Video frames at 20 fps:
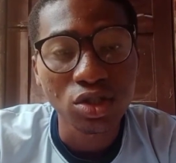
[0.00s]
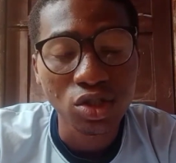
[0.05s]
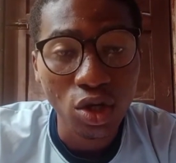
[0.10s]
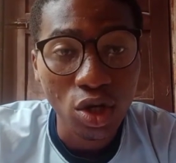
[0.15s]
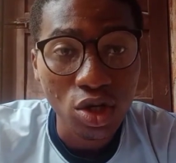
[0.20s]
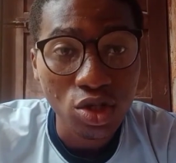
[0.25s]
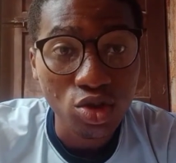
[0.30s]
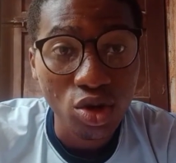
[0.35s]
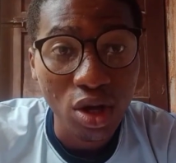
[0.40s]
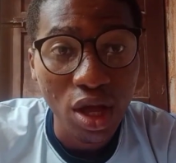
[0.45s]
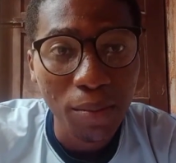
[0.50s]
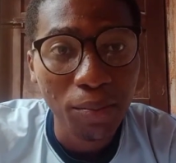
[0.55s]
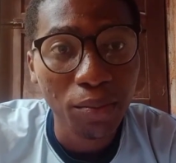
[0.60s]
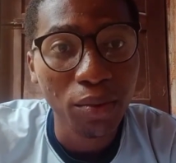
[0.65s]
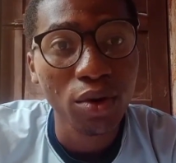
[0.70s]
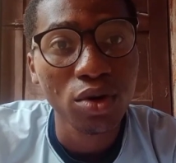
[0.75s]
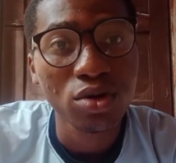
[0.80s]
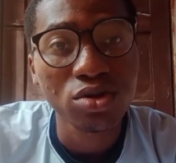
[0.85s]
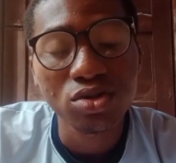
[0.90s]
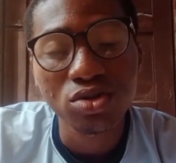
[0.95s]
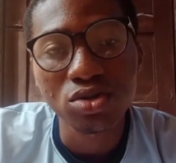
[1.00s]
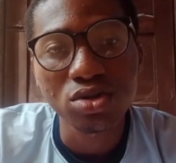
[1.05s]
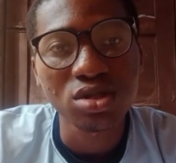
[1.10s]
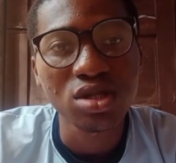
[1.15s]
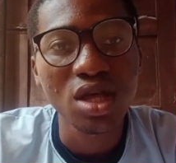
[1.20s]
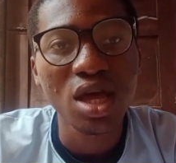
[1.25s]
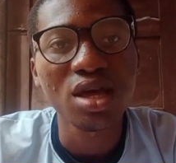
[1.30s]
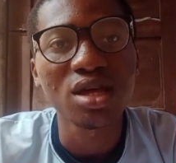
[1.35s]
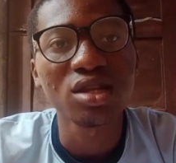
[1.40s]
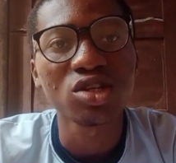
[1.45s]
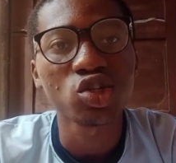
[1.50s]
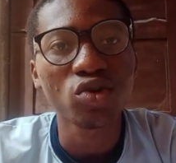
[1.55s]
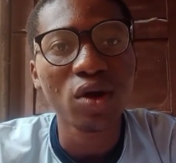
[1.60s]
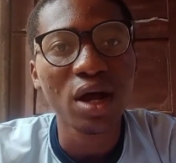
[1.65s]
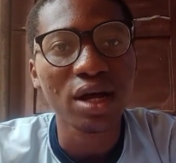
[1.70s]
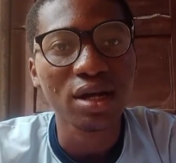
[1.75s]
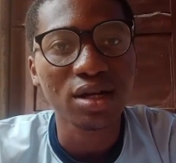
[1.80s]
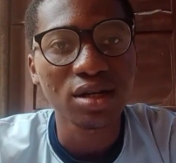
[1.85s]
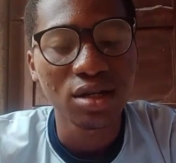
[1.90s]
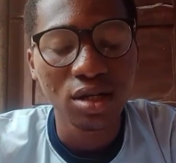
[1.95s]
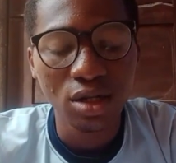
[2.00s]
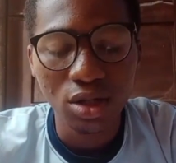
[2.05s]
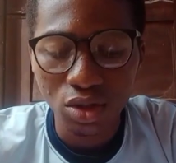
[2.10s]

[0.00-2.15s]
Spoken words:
just to help us to stay in track.